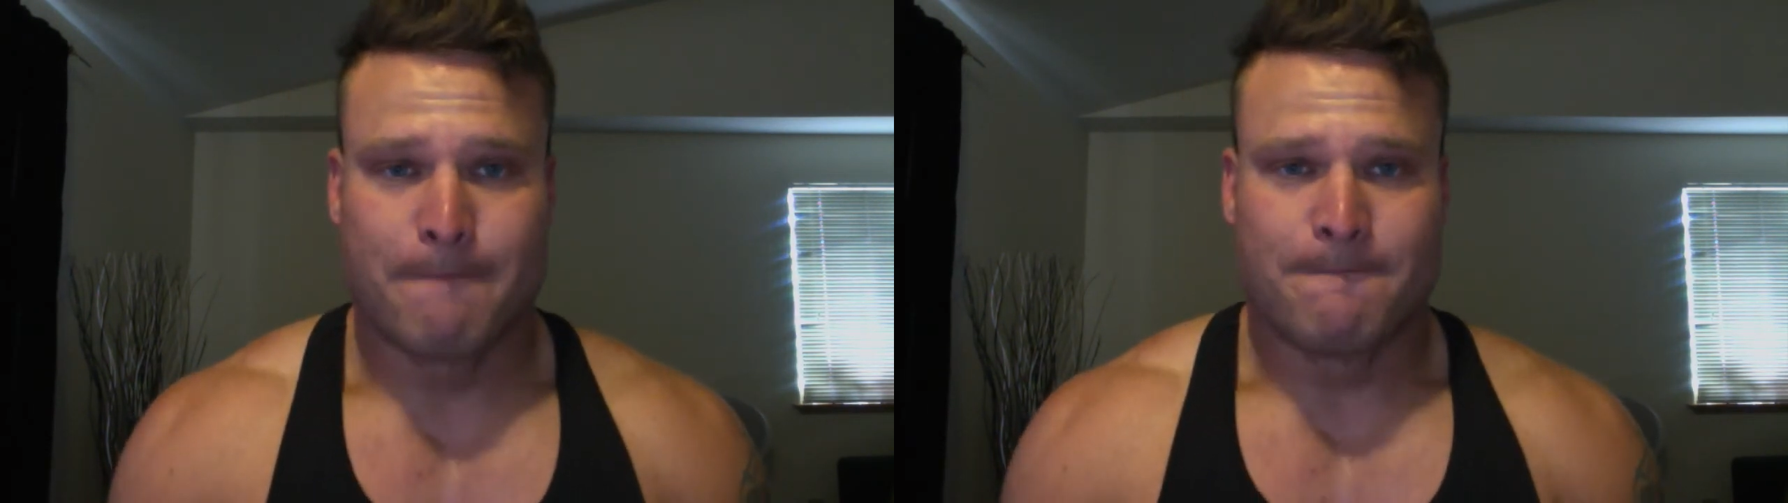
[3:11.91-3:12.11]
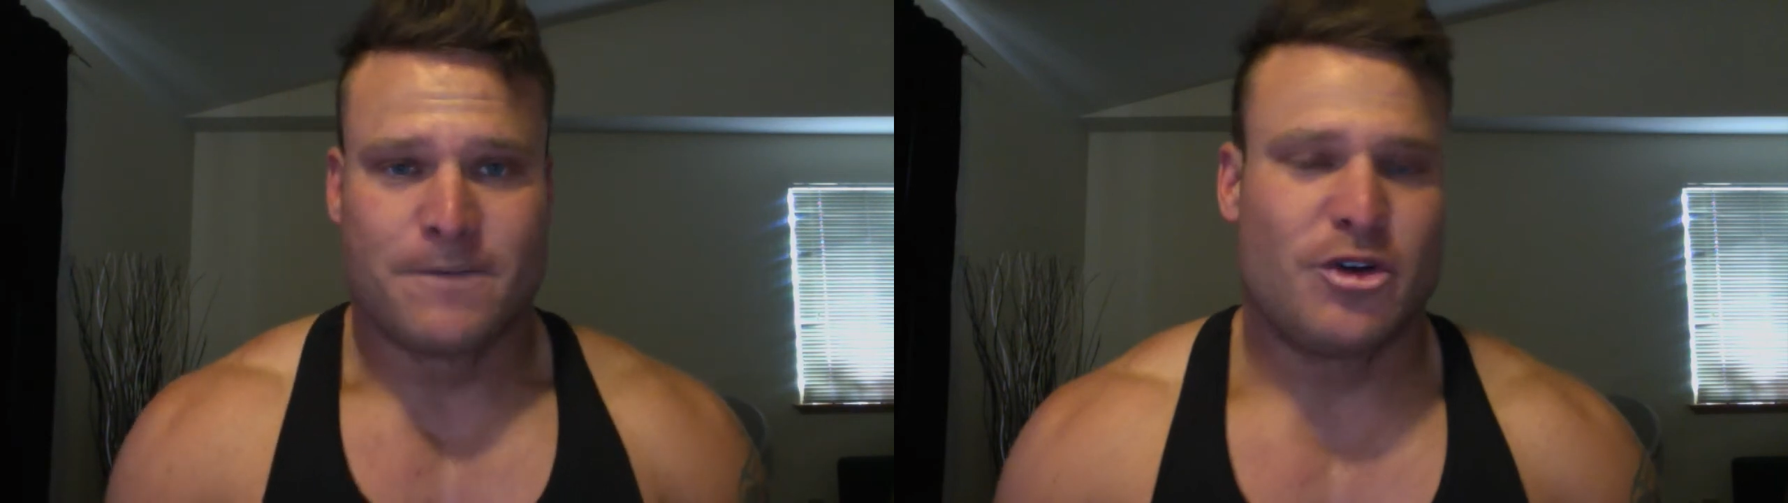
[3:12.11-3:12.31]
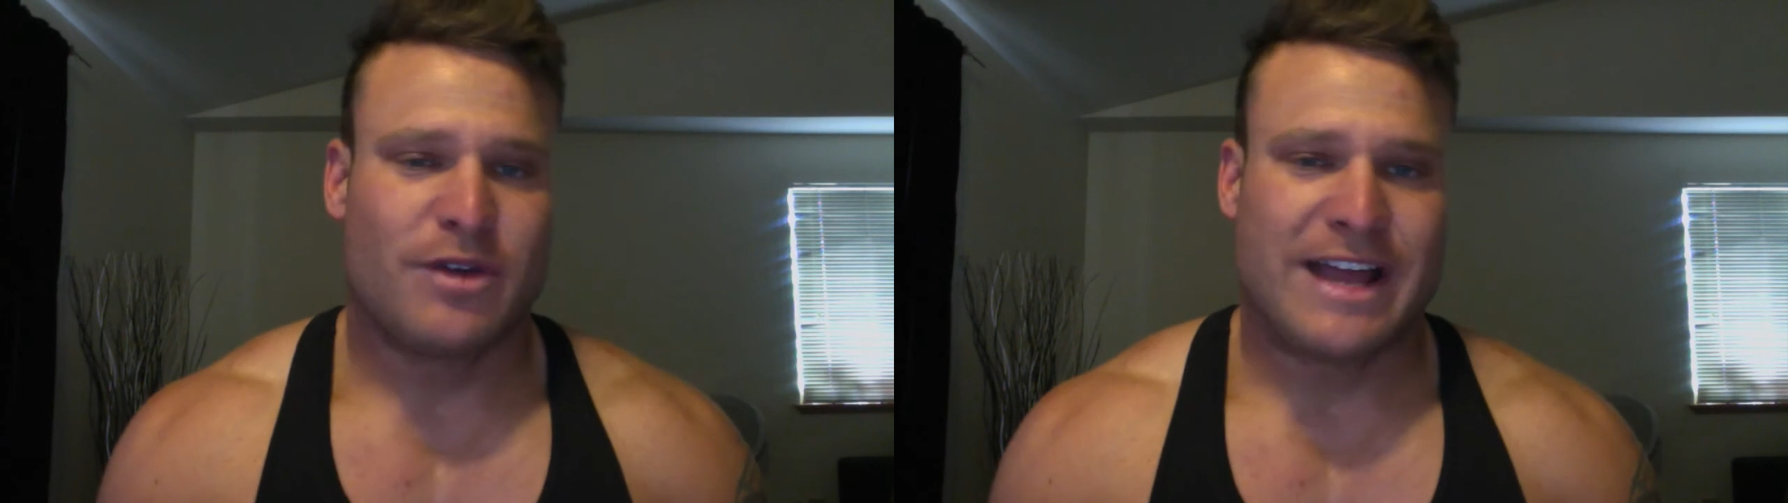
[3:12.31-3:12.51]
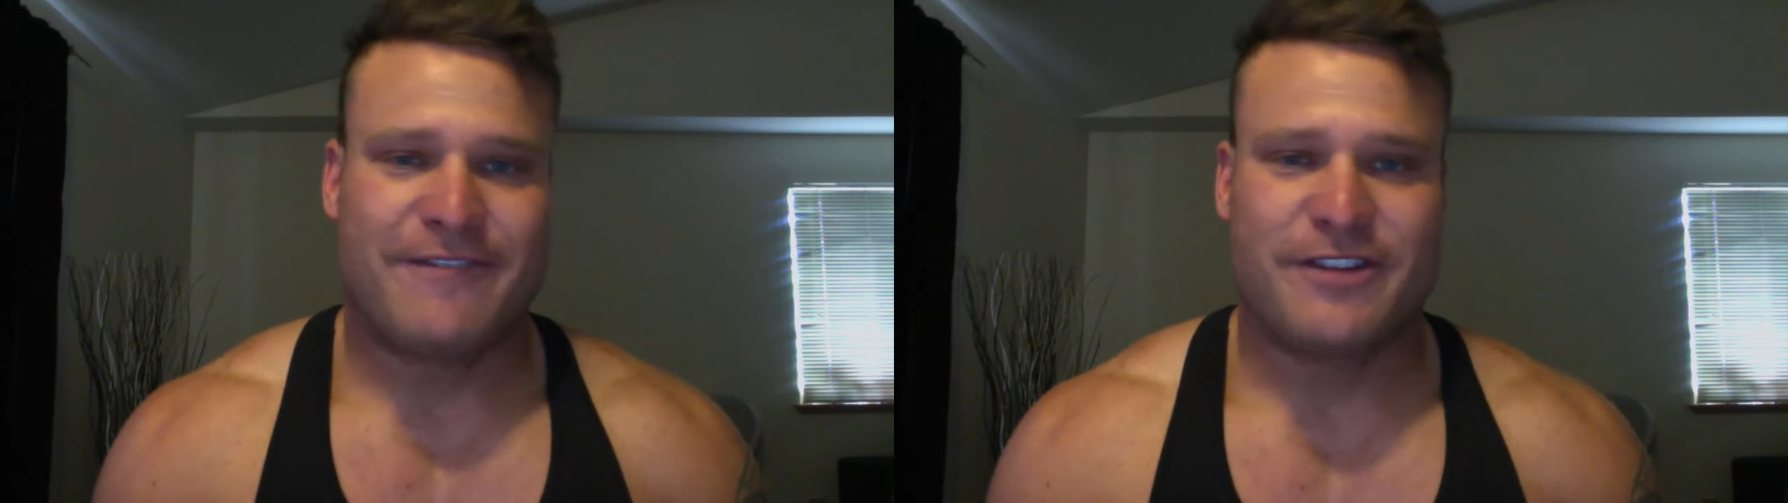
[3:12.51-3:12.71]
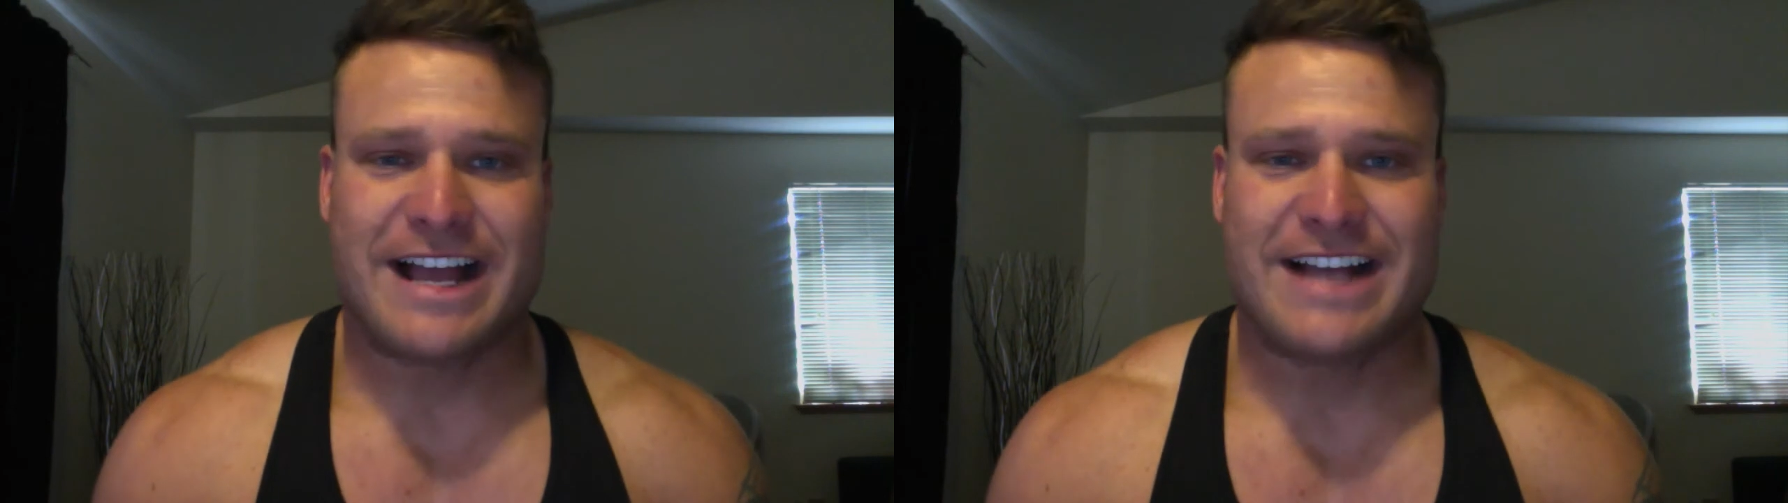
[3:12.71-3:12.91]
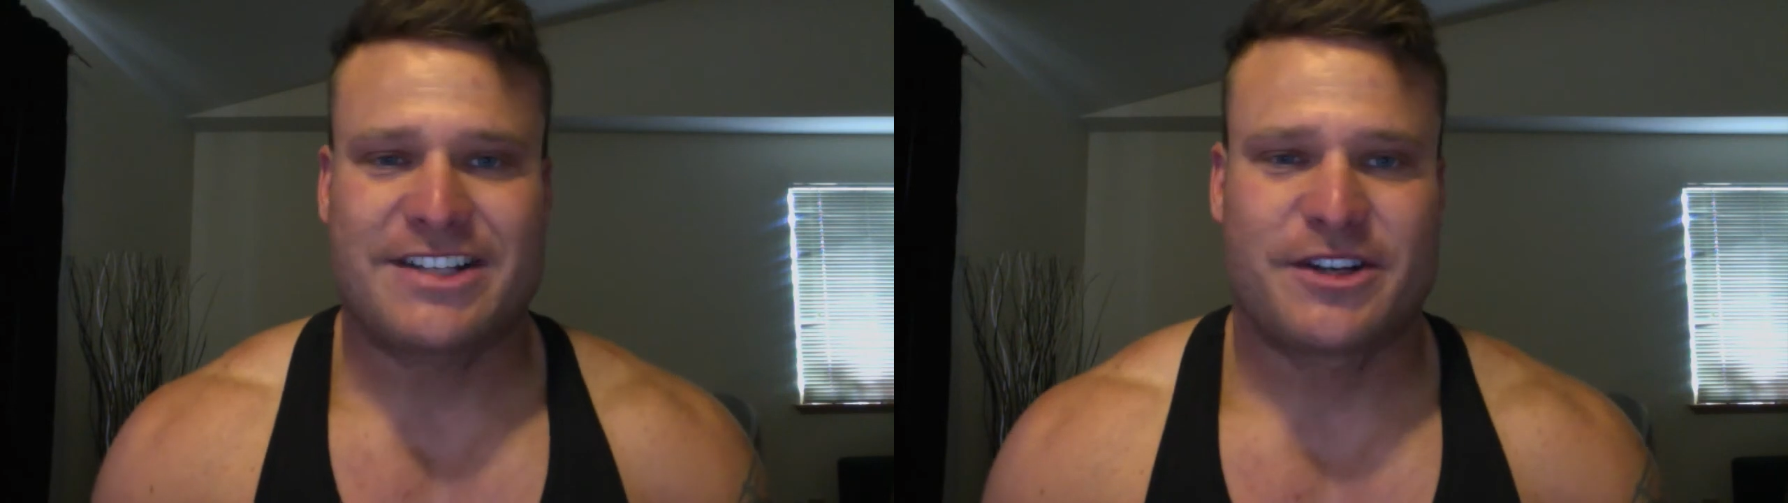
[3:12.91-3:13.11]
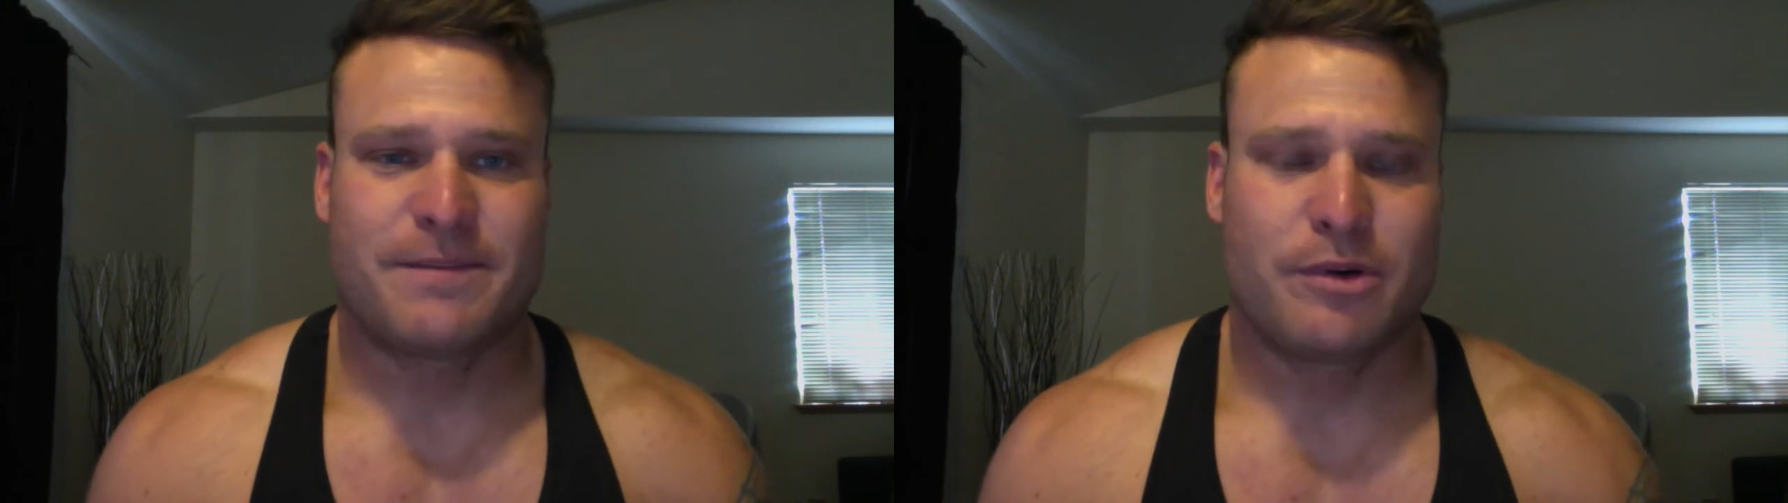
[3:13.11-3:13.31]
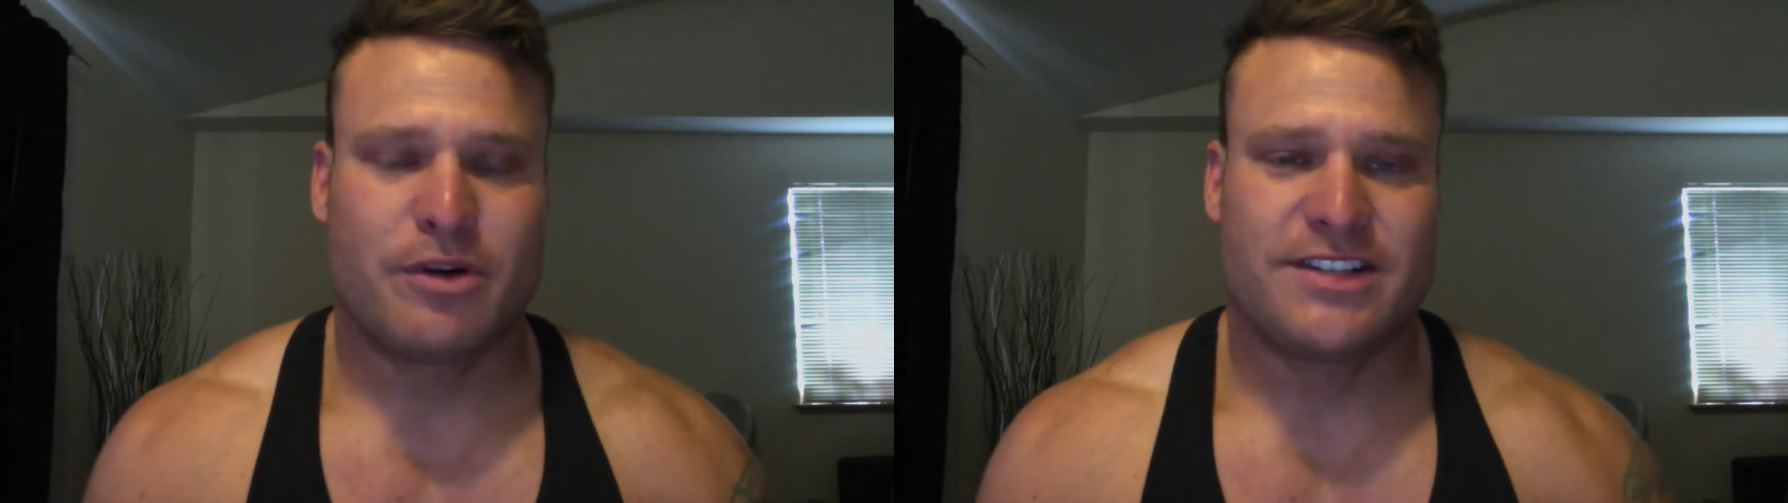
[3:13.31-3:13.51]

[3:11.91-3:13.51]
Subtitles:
You don't have to ask your boys